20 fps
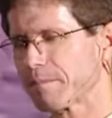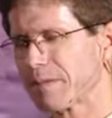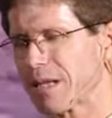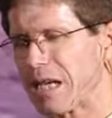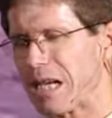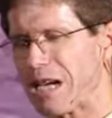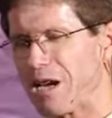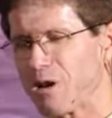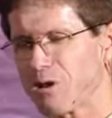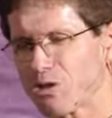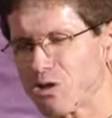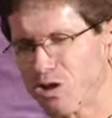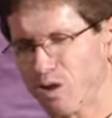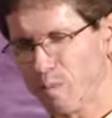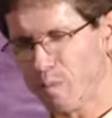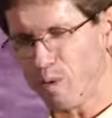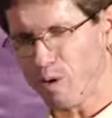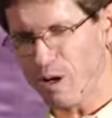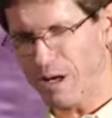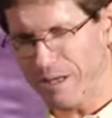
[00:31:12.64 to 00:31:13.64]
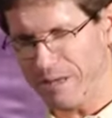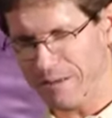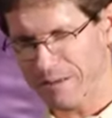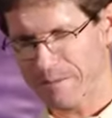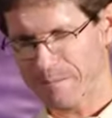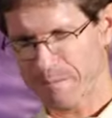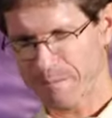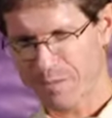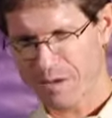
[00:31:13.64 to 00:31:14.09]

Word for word: Here's the point.